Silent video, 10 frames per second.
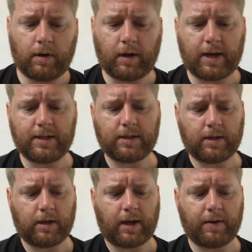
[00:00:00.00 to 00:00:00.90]
Nice,
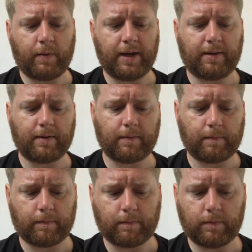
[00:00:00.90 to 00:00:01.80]
lightweight,
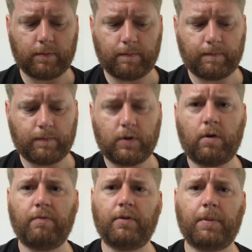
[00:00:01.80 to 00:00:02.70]

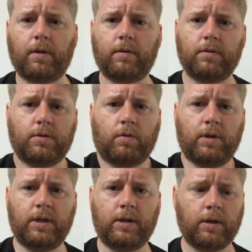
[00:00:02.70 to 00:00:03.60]
comfortable. That's all you need.